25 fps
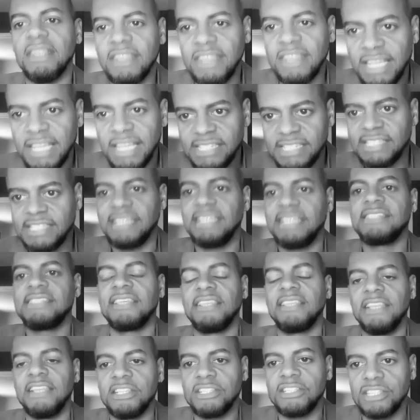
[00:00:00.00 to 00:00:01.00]
This is
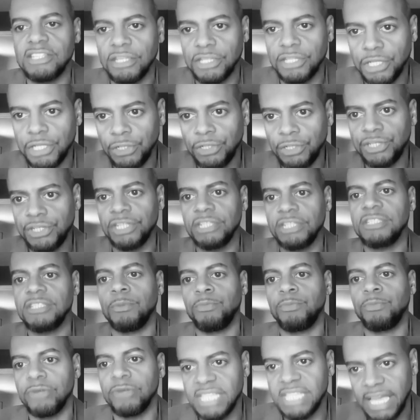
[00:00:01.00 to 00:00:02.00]
an institution
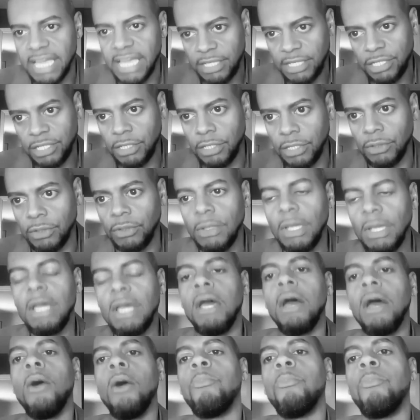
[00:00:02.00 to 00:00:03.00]
to protect you
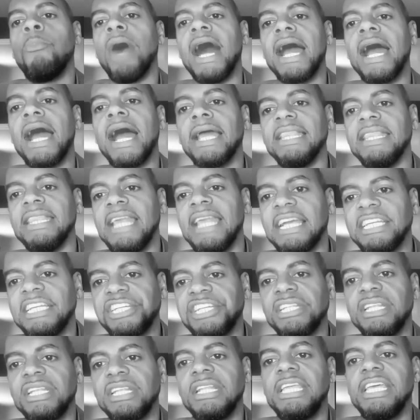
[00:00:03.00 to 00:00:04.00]
by
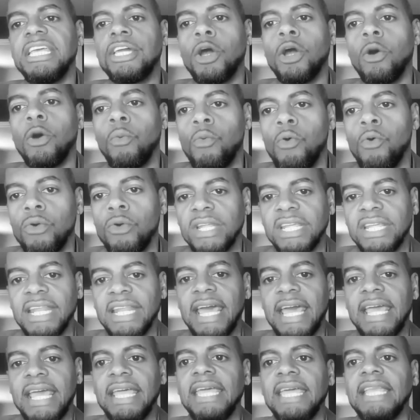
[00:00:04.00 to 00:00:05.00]
nationally
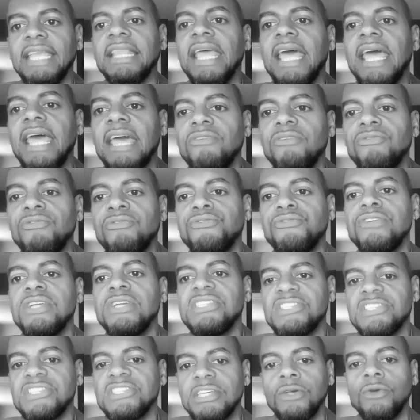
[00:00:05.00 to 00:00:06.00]
coordinating every
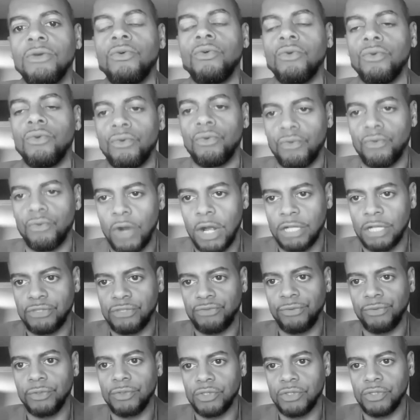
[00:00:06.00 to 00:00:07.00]
single
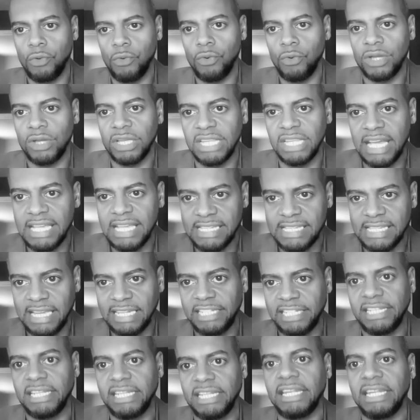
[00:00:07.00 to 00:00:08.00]
grassroots
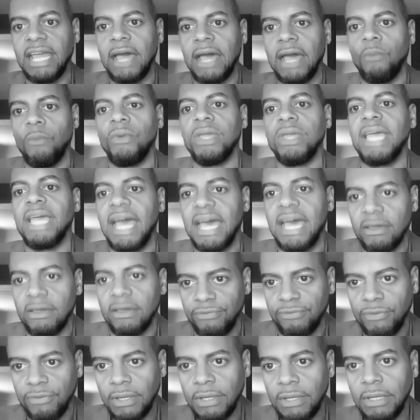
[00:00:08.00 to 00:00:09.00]
organization that we
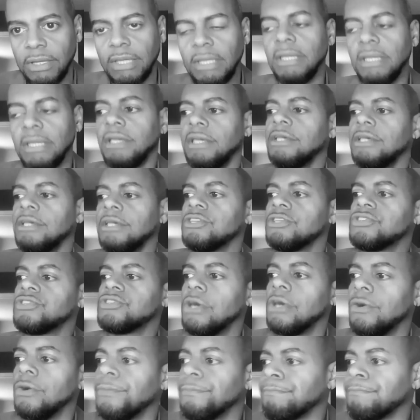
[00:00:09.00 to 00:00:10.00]
have.
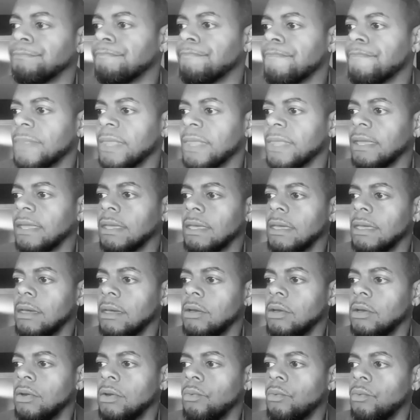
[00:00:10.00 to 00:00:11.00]
So
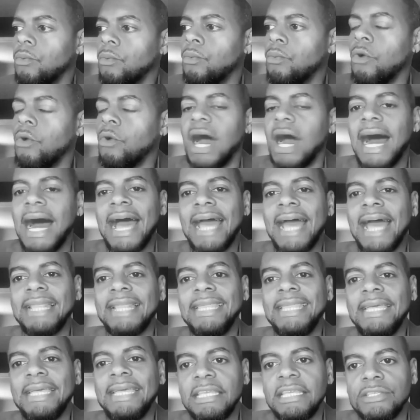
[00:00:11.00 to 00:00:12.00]
what I
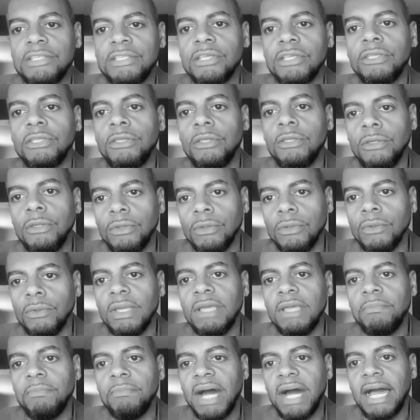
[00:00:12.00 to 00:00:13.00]
needed to do
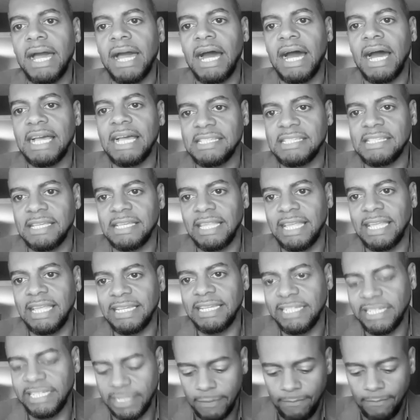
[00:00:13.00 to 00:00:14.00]
in my
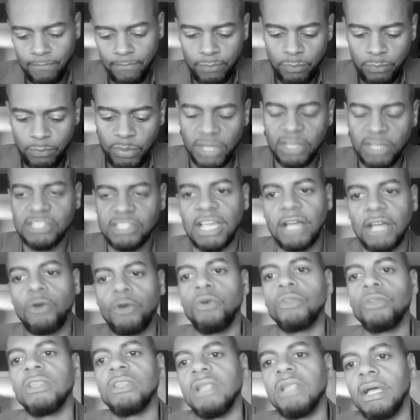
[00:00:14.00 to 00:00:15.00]
isolation, because I
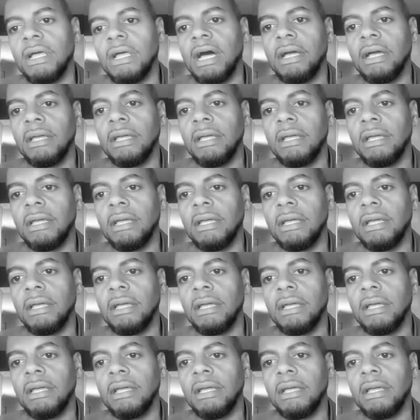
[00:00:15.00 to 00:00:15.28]
couldn't